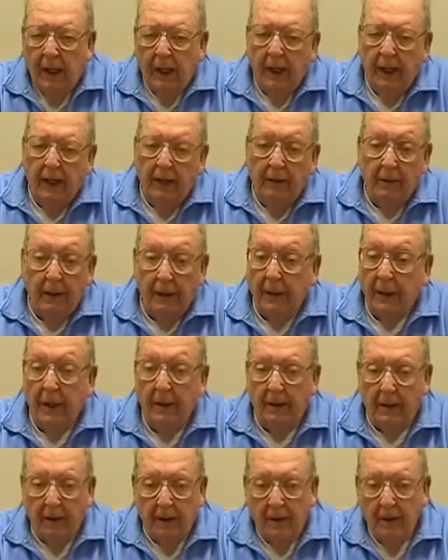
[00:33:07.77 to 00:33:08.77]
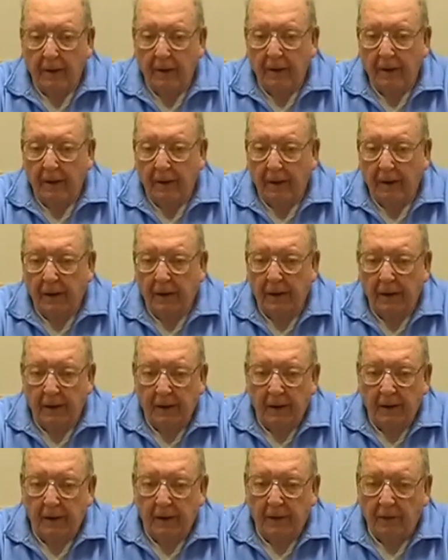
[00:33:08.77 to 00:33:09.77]
and they didn't. They,
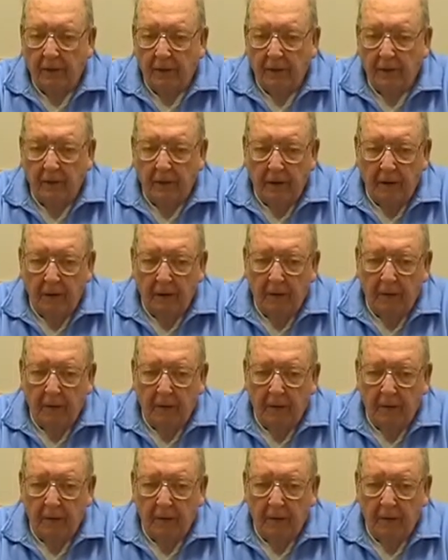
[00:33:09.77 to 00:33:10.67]
they uh,